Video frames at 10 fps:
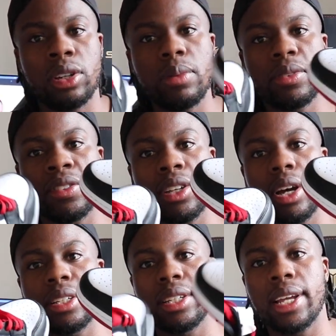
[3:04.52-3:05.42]
terms of
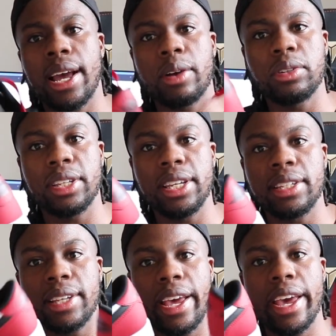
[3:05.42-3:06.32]
sizing, how do
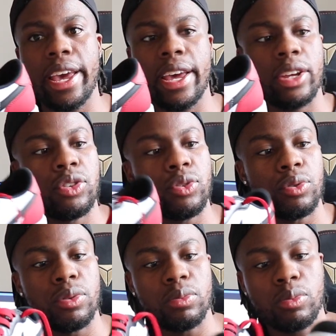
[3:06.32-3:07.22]
these Air
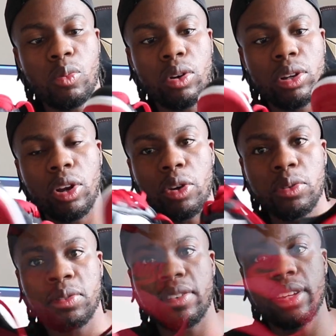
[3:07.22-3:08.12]
Jordan 1
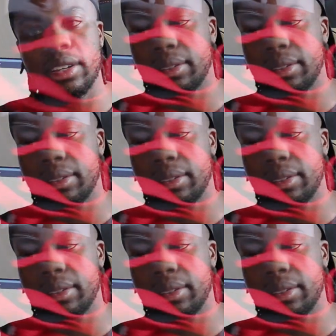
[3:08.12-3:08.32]
lows fit?